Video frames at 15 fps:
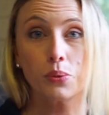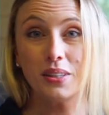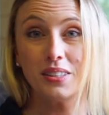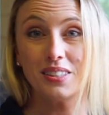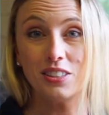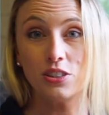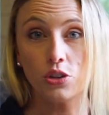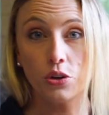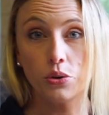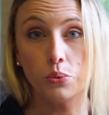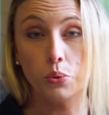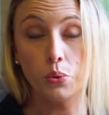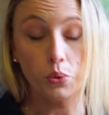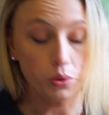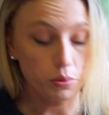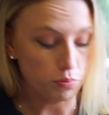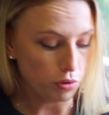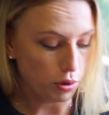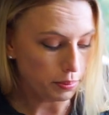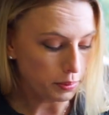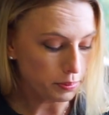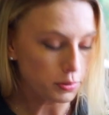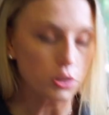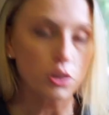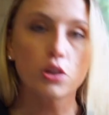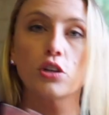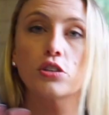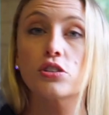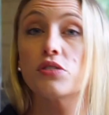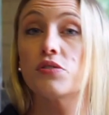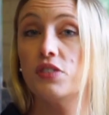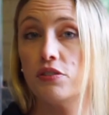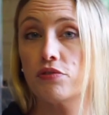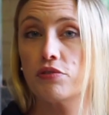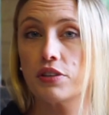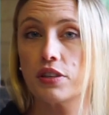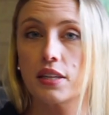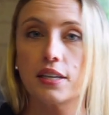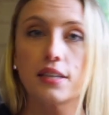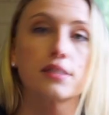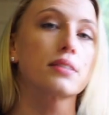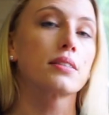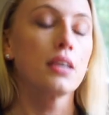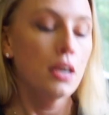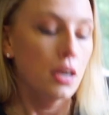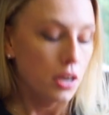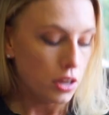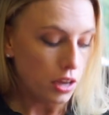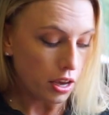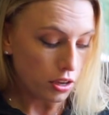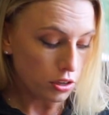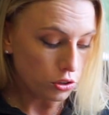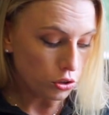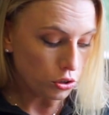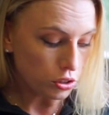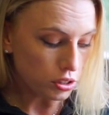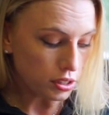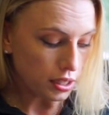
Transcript: well as internal organ problems. So lots of different things. You can